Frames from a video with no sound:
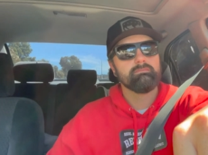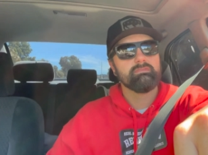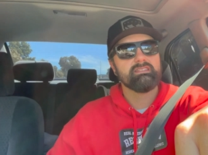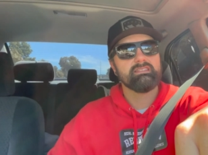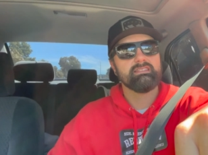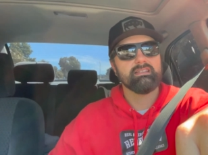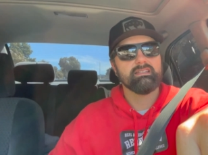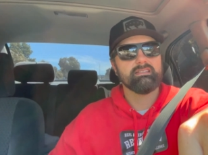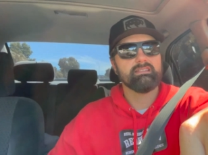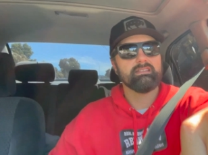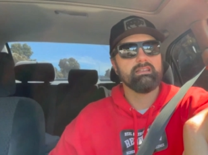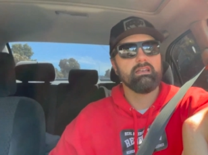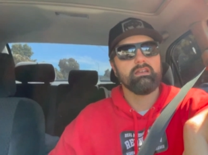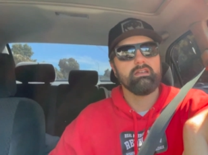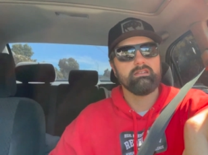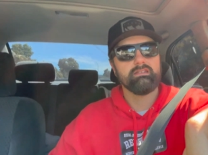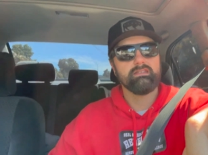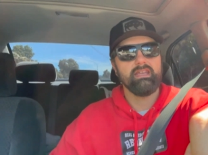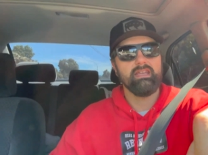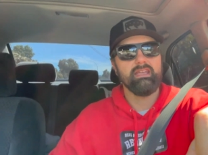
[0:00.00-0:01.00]
six
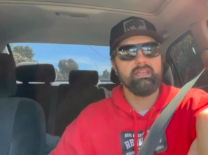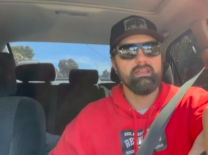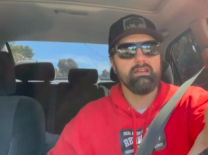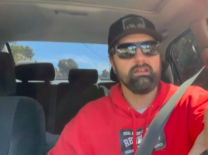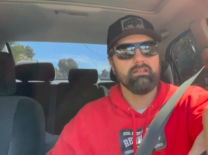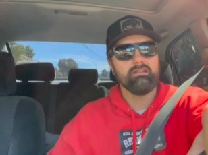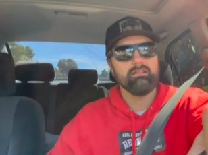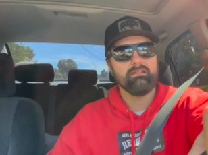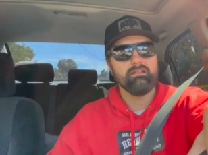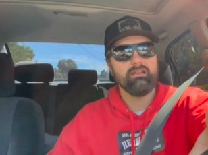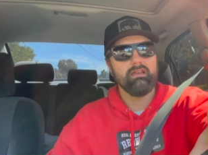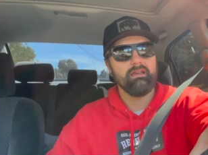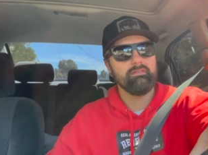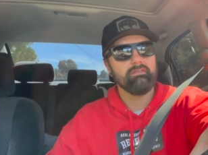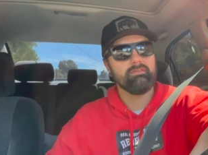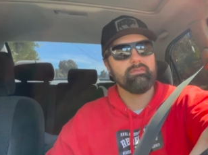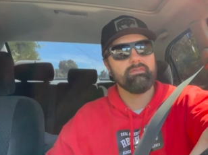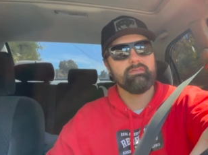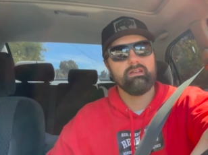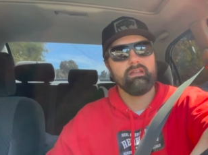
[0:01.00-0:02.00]
to eight.
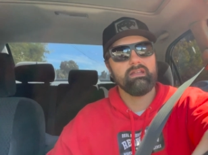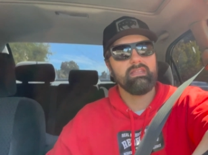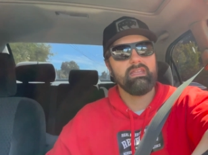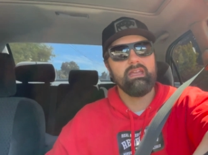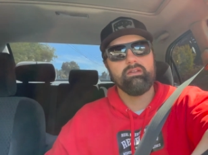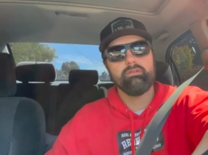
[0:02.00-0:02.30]
I,